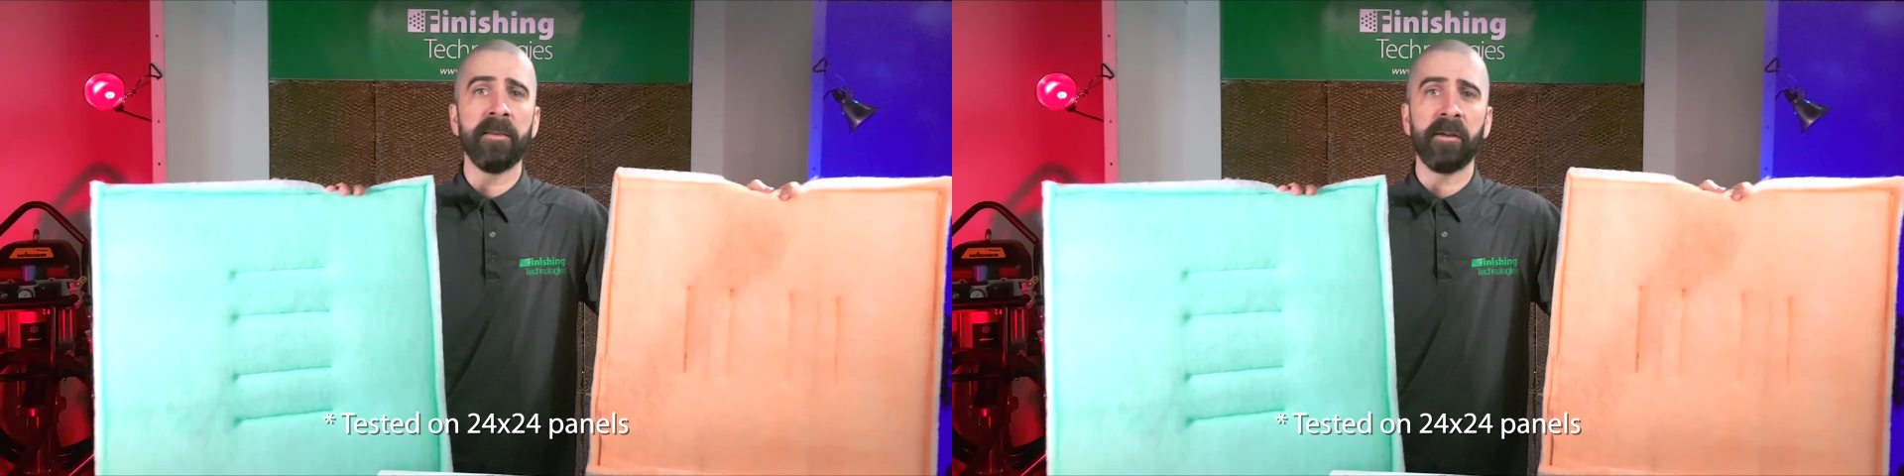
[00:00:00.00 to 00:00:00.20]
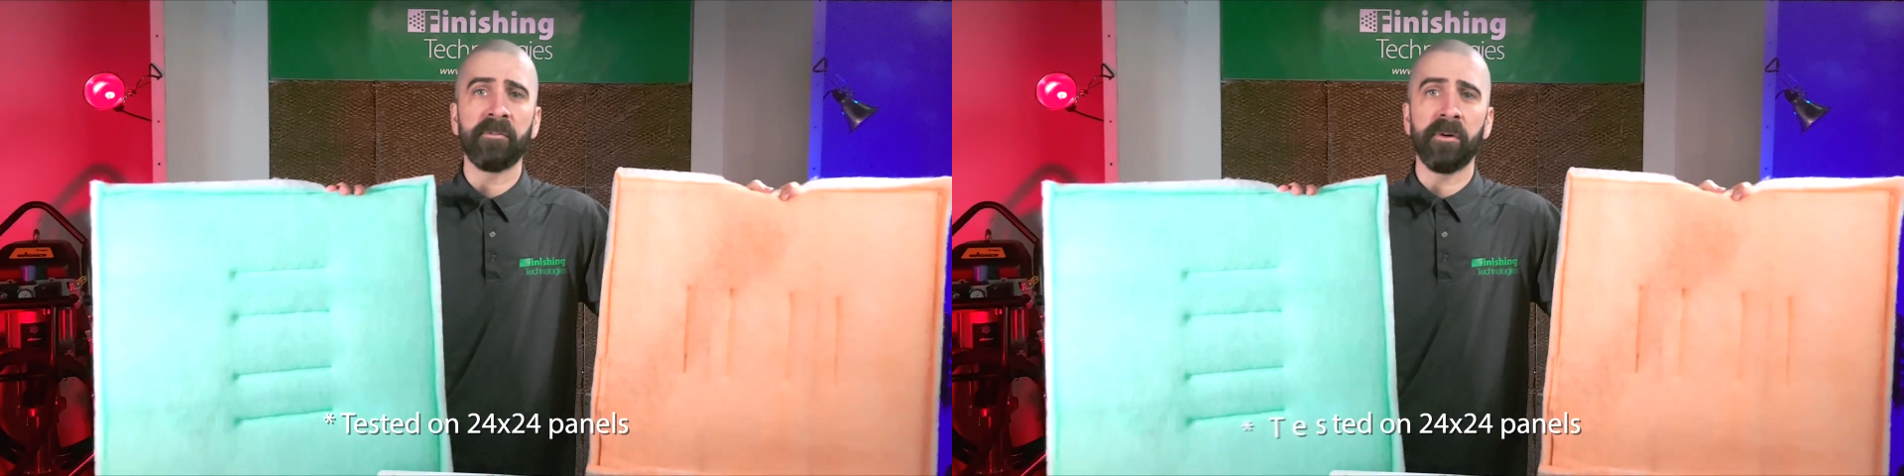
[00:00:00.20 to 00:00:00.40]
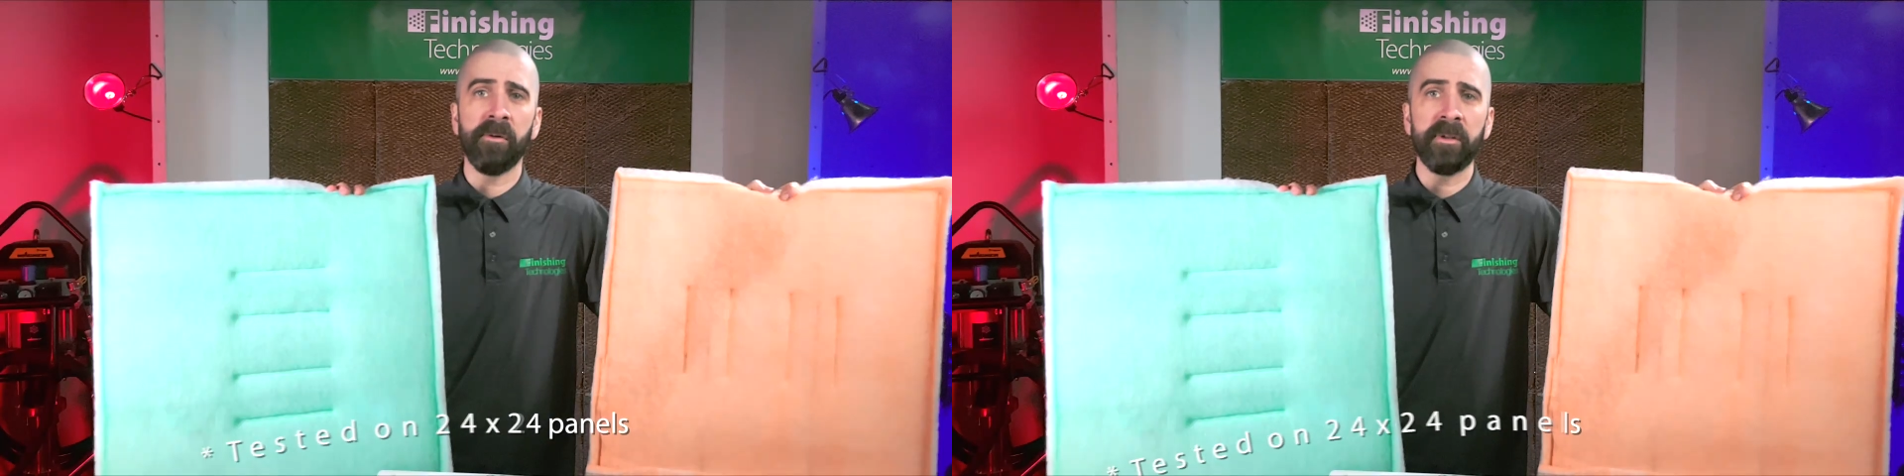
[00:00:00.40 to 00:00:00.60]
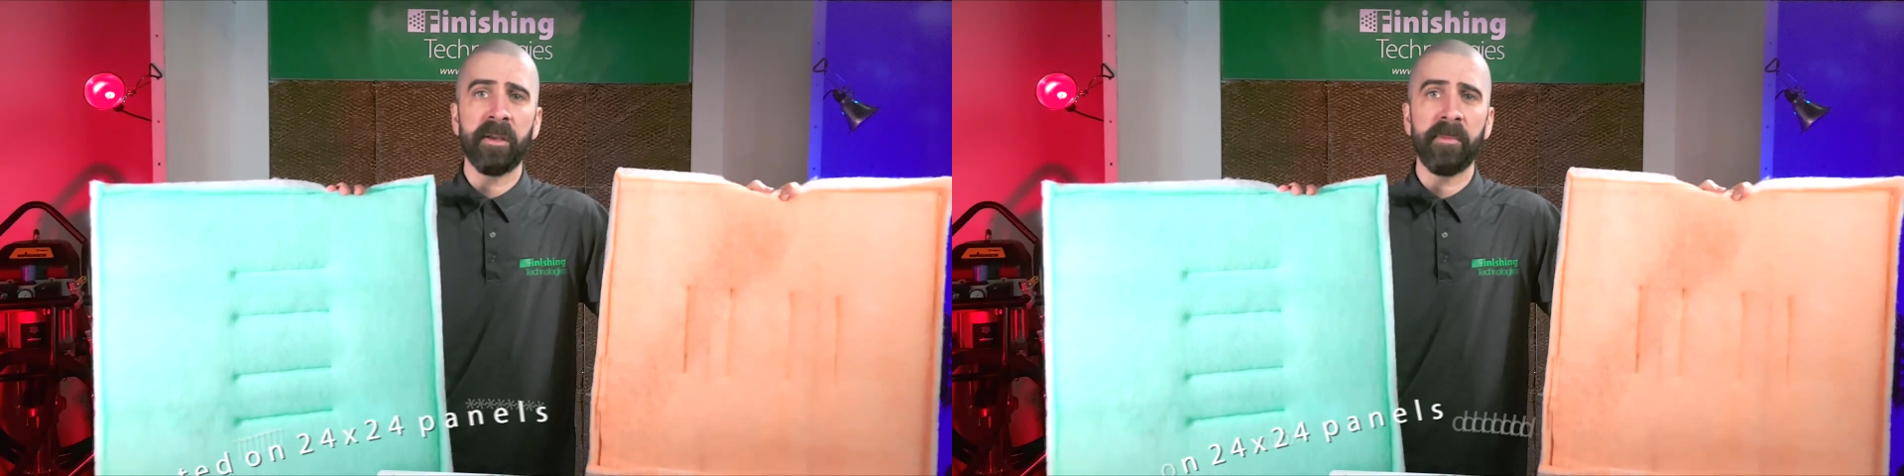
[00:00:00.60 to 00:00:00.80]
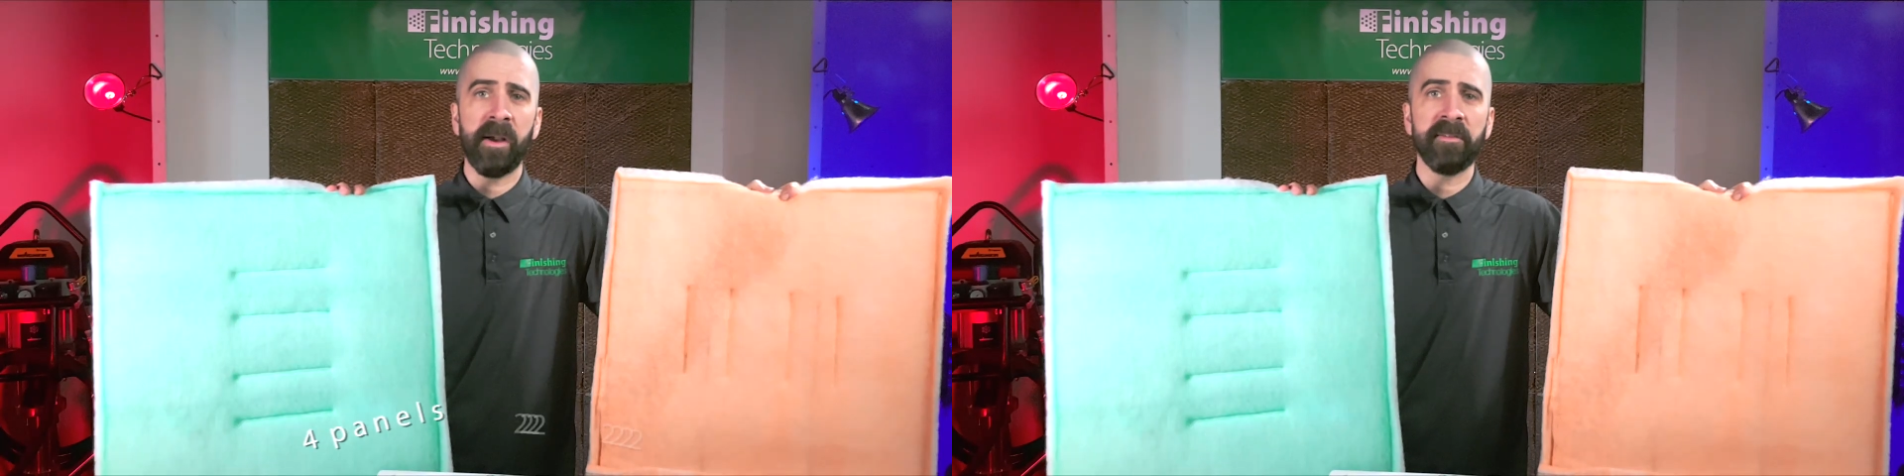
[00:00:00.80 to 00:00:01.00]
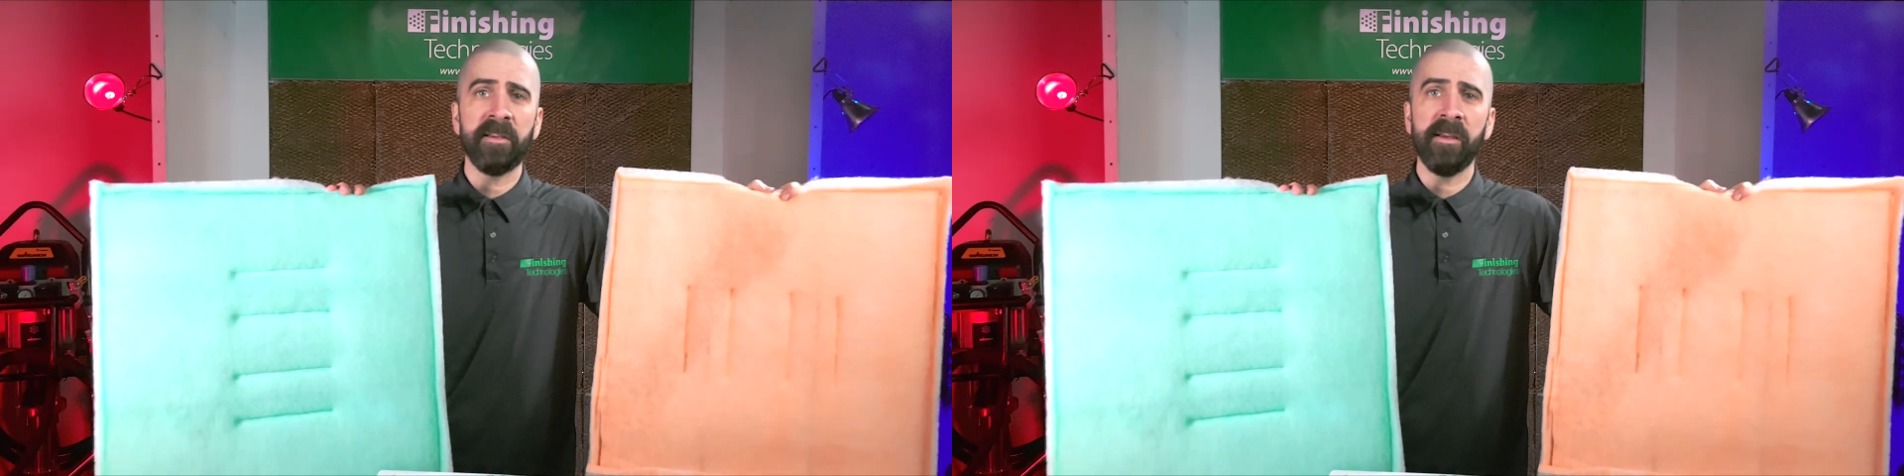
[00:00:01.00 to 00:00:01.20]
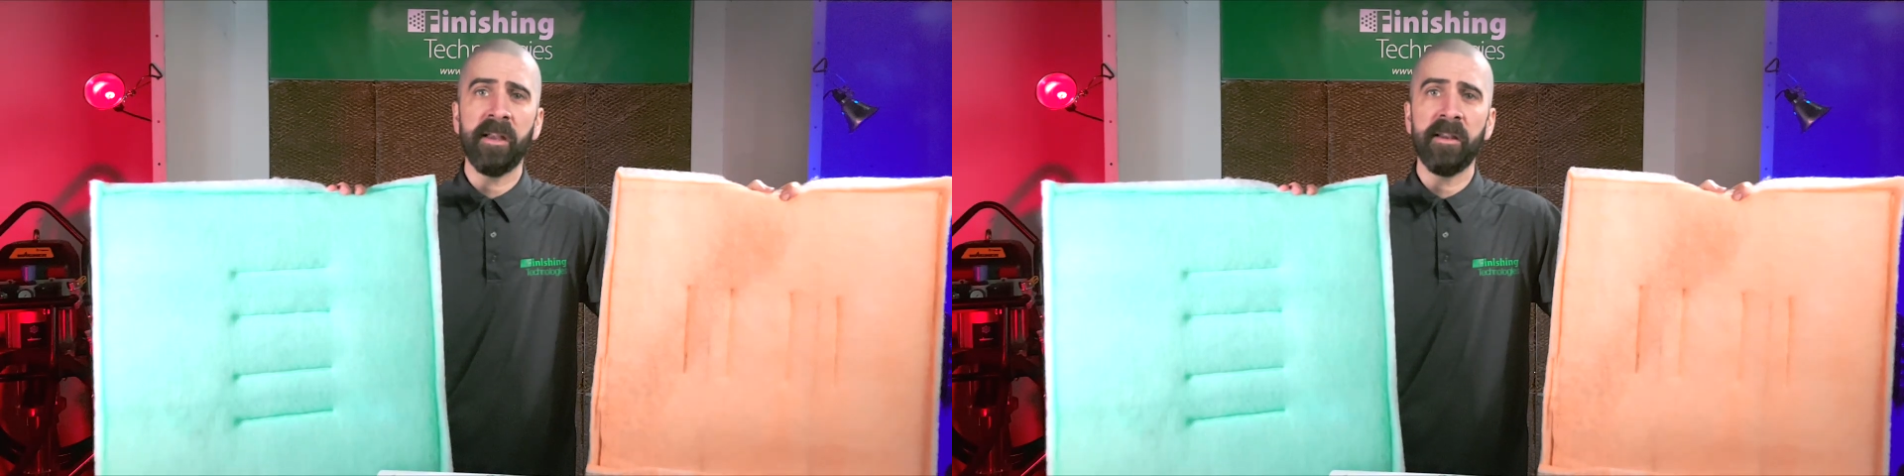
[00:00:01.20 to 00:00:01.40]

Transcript: extra holding capacity can